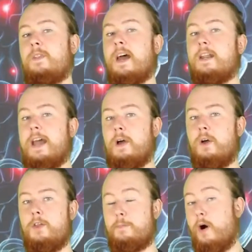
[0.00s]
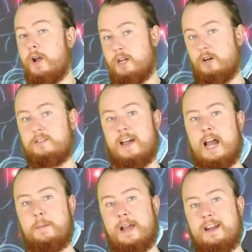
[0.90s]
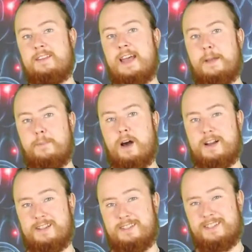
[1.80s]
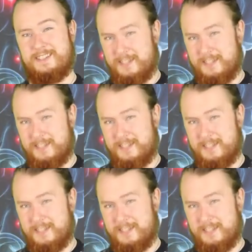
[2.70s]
for that now. The Pocket Doctor app can detect Parkinson's